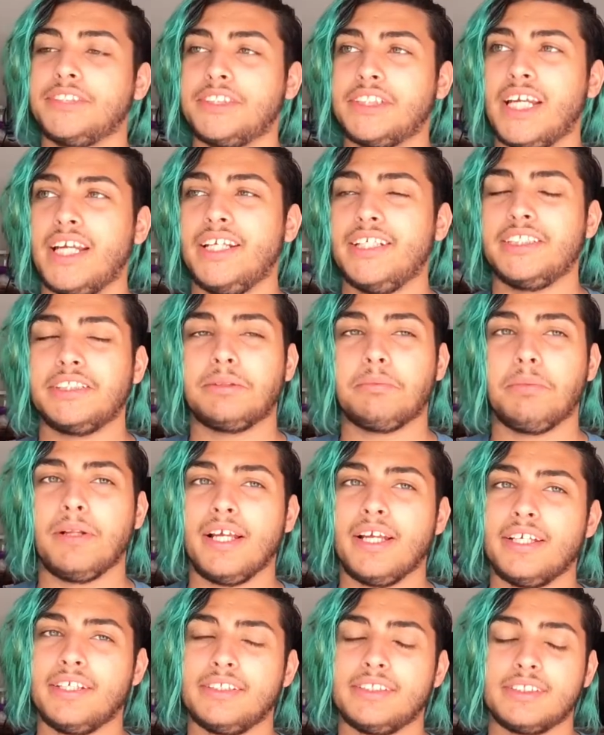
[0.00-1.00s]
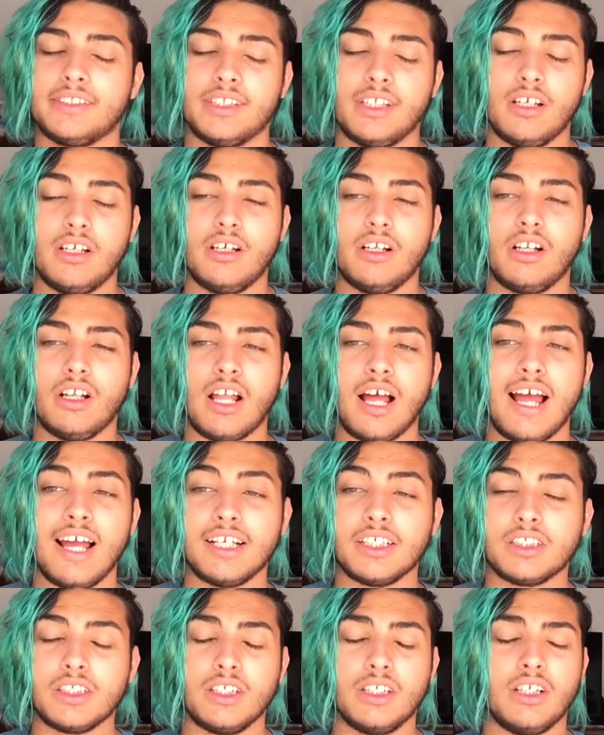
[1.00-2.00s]
changed plans. And a lot
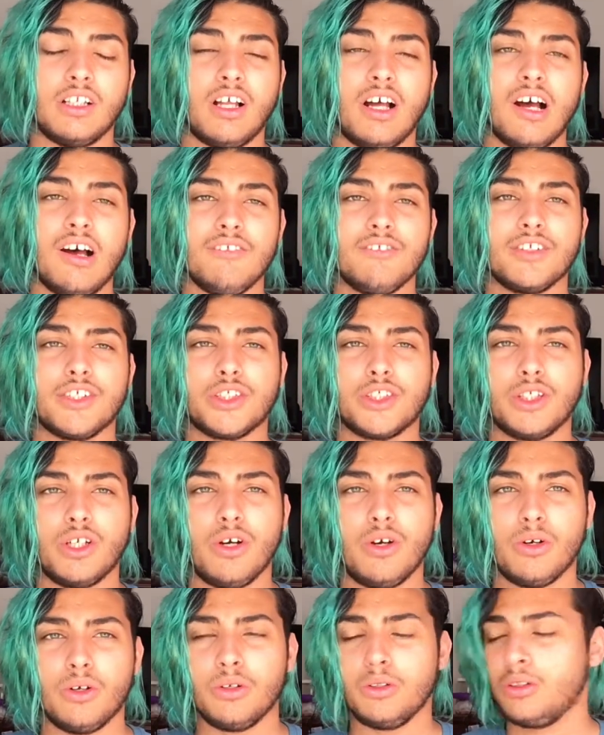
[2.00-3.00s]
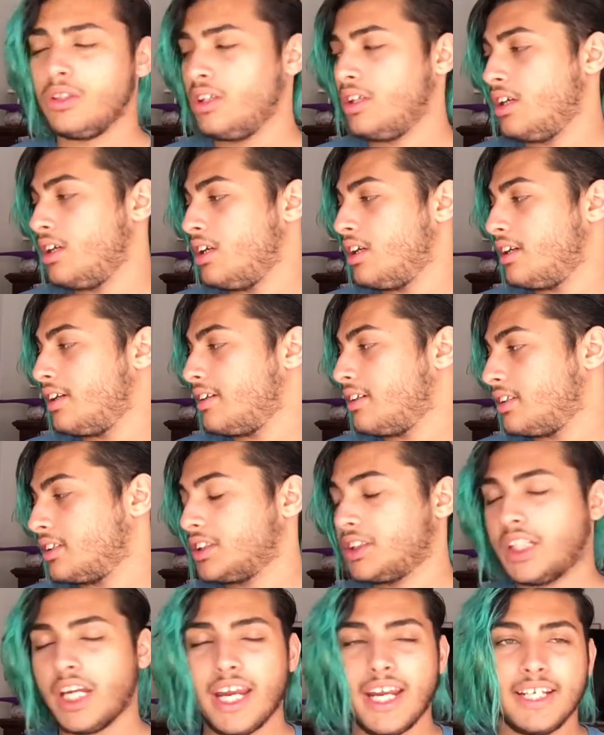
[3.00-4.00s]
of the show
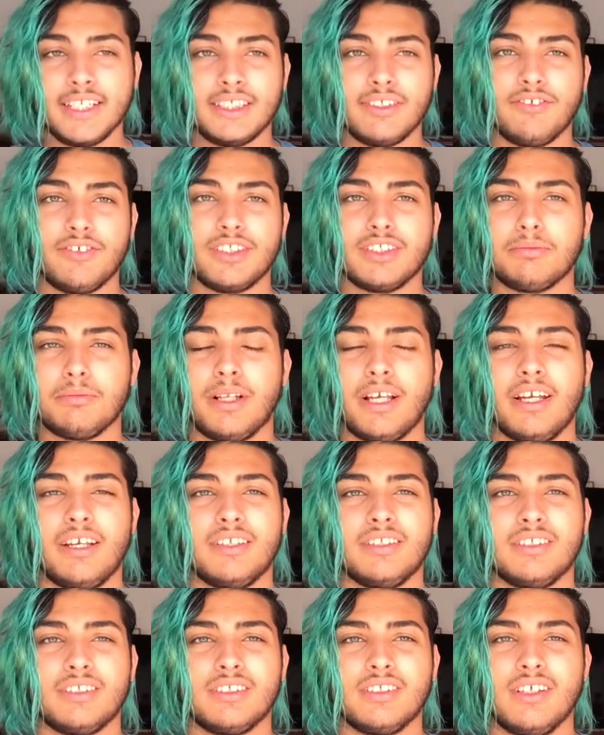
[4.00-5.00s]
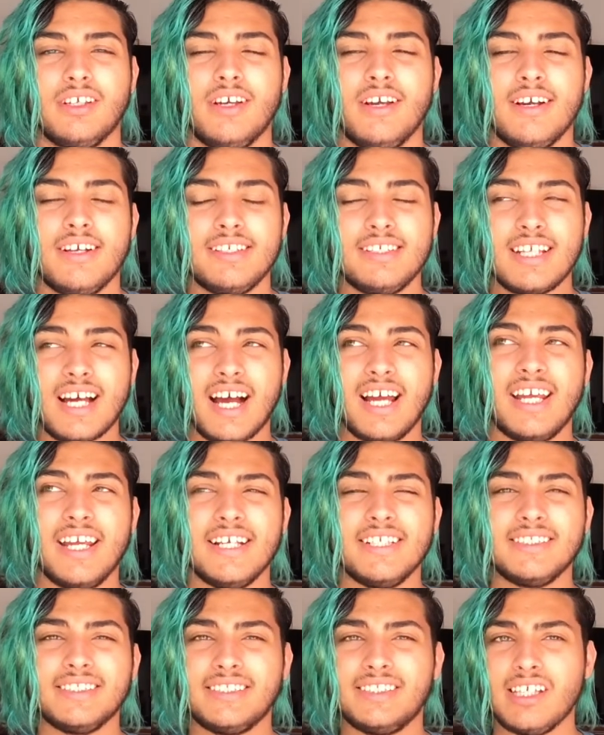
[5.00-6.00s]
changed of its plans.
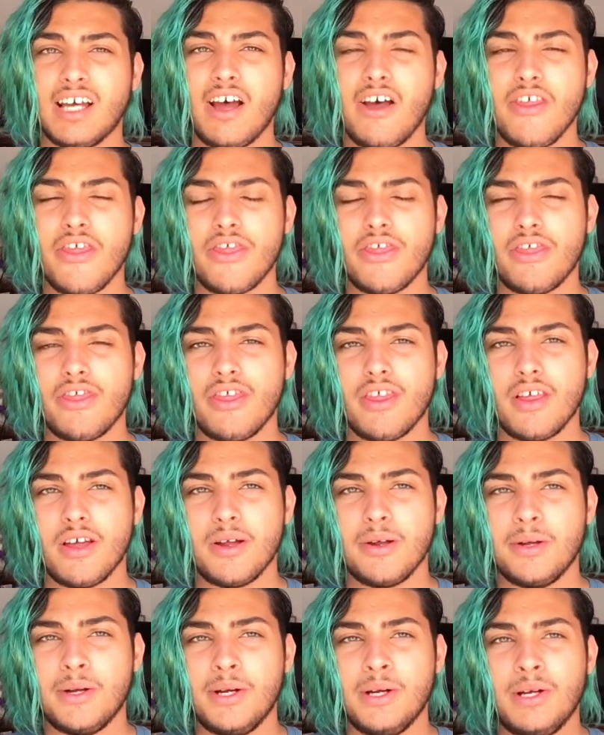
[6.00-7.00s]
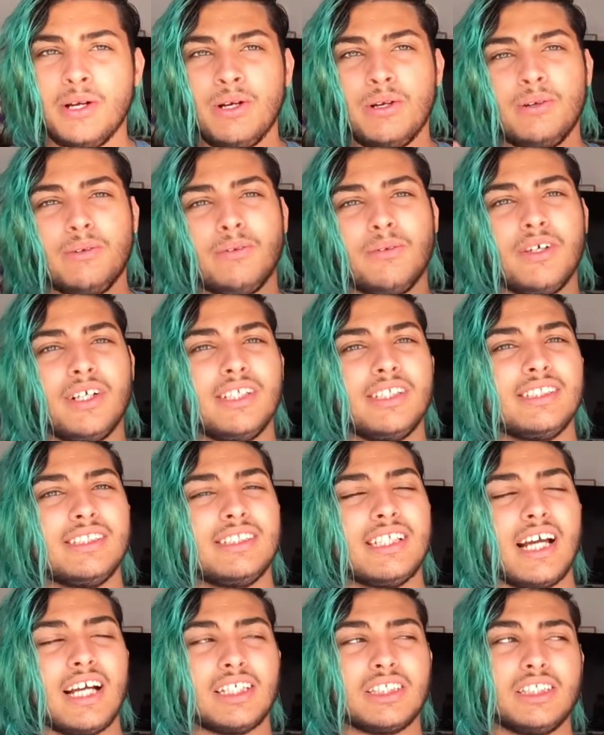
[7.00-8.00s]
Diane's death
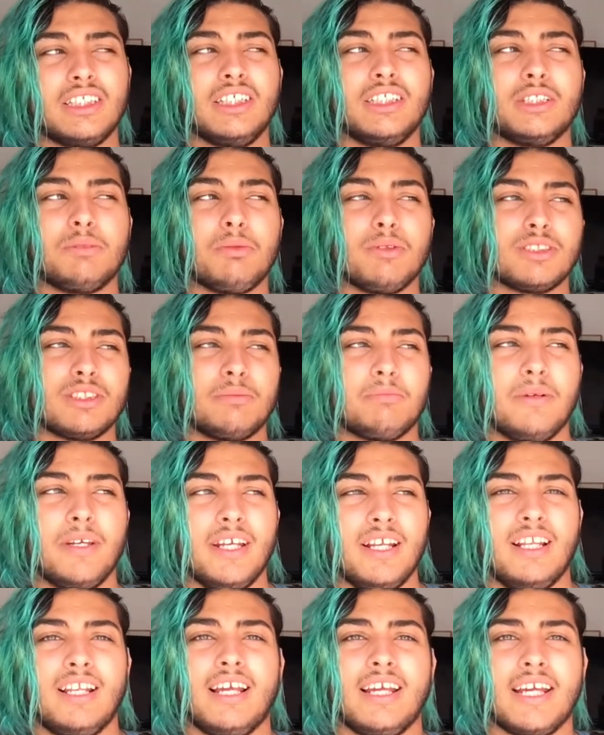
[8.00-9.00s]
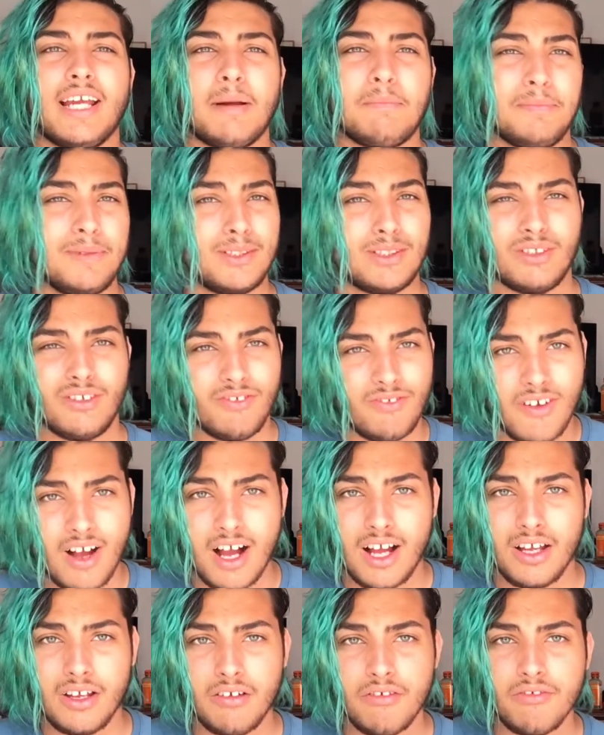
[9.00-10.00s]
was actually supposed to be in like episode
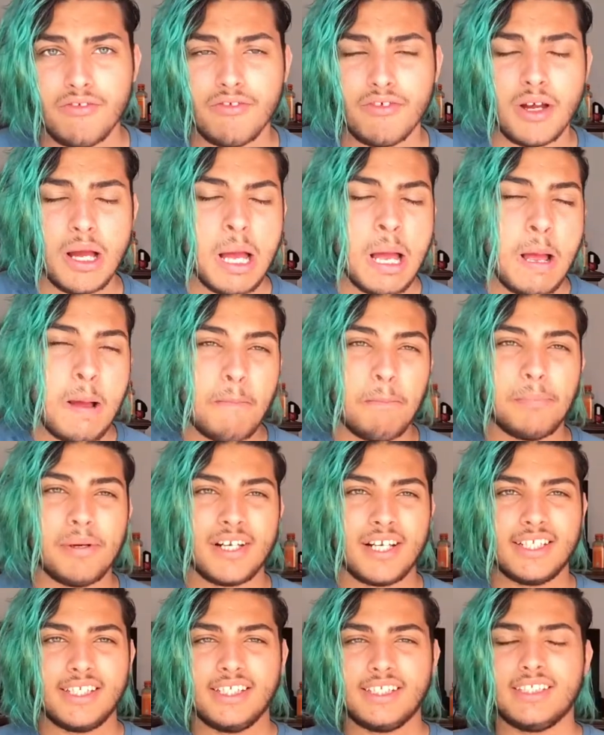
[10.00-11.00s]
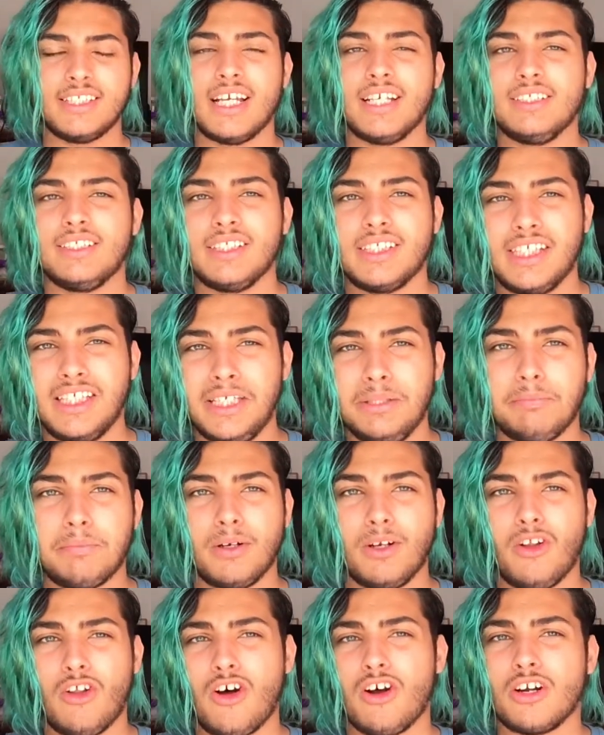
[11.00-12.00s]
5, but I decided to keep
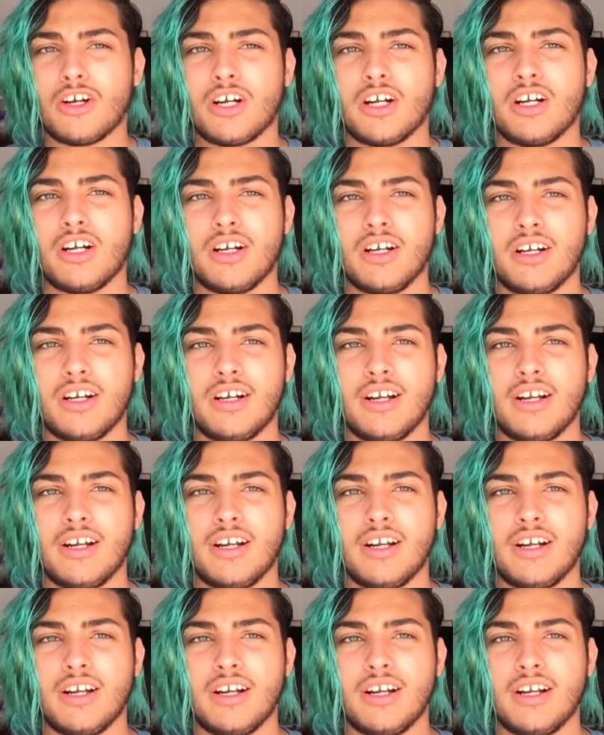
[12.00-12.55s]
her longer,